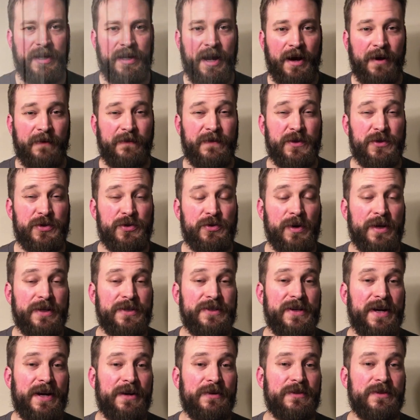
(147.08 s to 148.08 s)
Now, if you
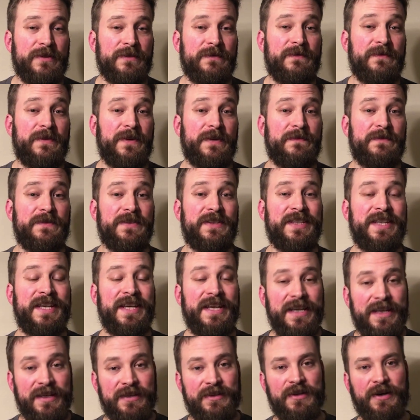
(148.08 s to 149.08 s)
stretch it out to
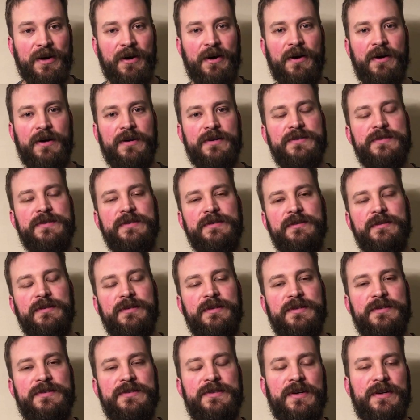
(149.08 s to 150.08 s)
15 yards,
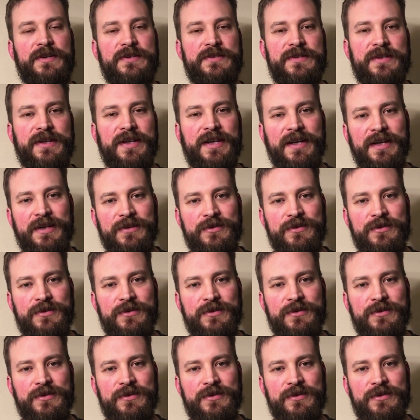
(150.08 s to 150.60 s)
it starts to get